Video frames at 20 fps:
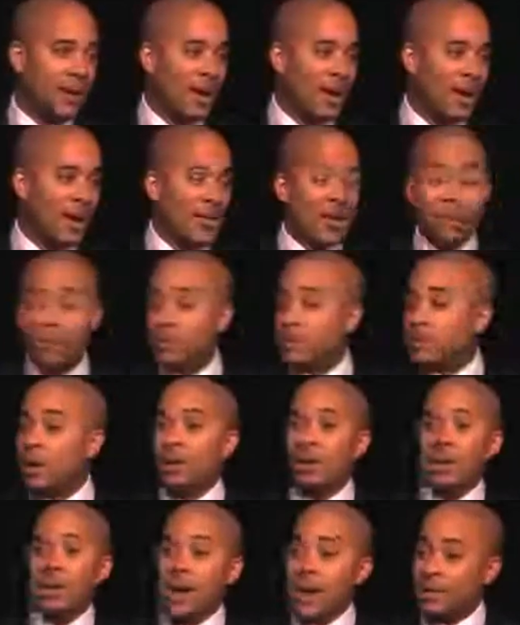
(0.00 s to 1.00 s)
And that was
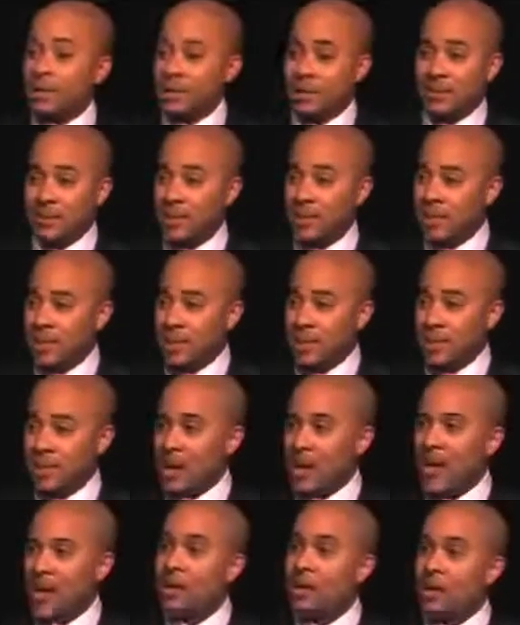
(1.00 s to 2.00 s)
all he had to say to me.
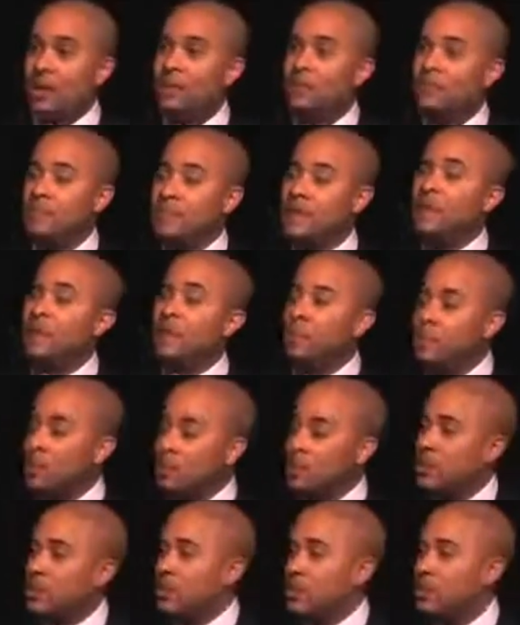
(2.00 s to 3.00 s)
And I ended up meeting
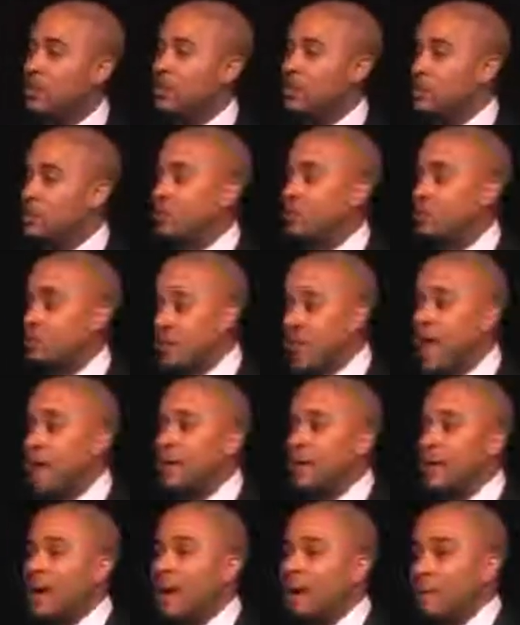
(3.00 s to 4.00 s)
with this individual,
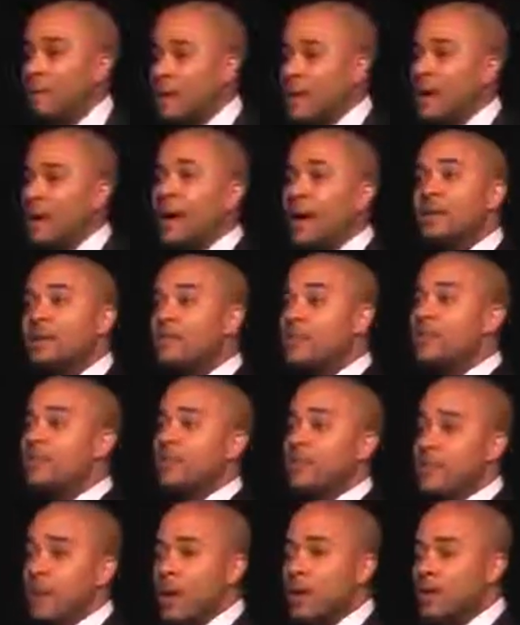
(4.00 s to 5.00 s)
sat down, and I got some
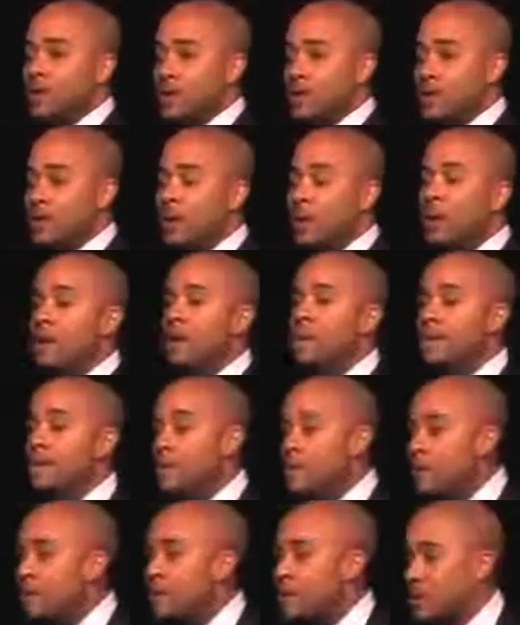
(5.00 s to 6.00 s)
information
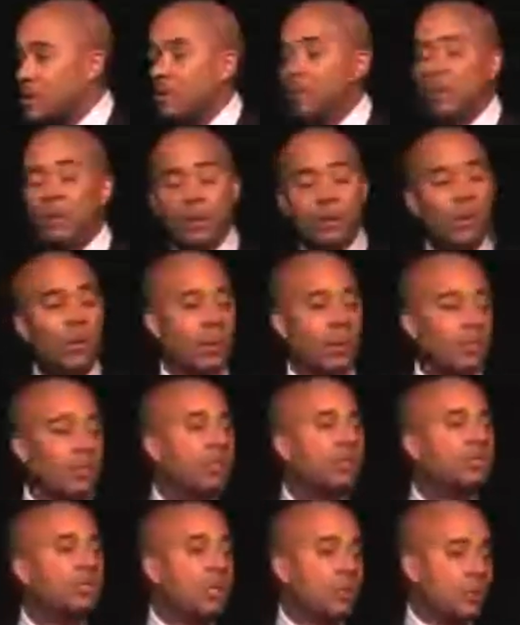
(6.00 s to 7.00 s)
very similar to what I'm
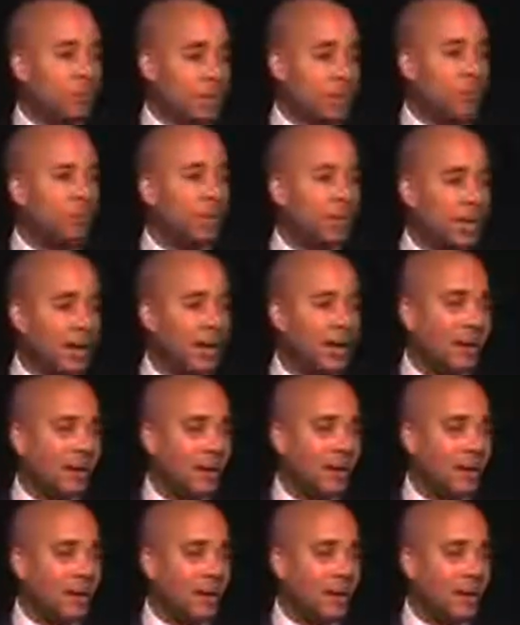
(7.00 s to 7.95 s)
going to share with you tonight.